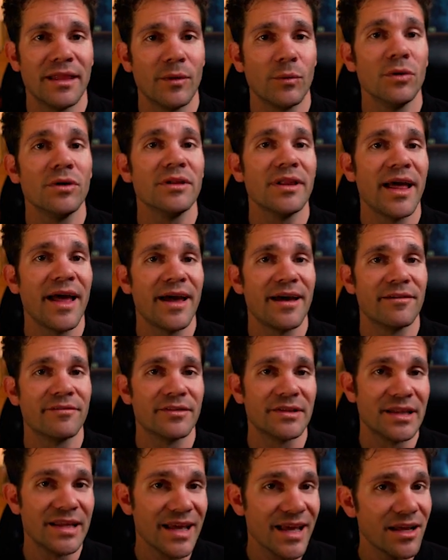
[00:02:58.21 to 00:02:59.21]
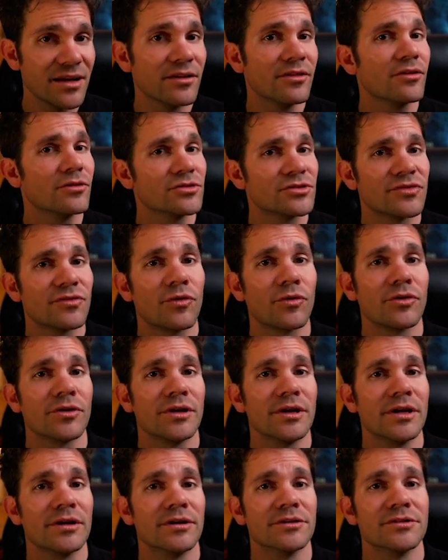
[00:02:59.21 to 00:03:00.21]
that we'll have at the end of those 4
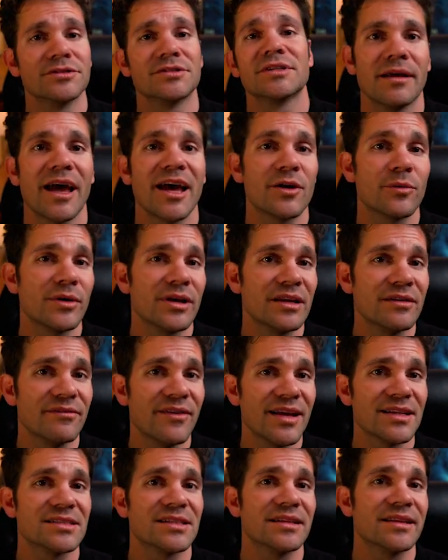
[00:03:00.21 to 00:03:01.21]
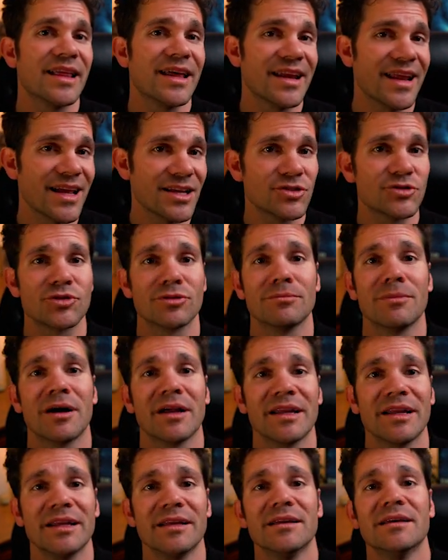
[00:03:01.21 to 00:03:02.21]
years had we invested that extra
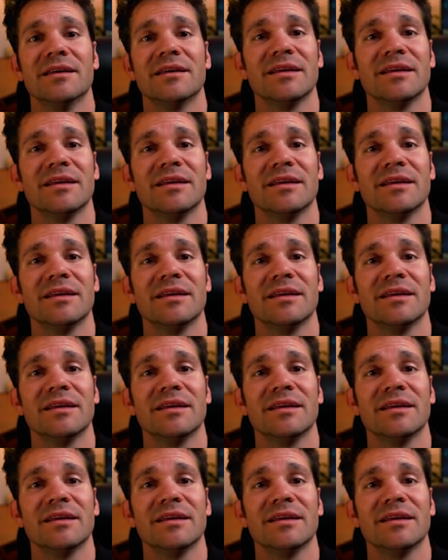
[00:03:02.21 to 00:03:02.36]
money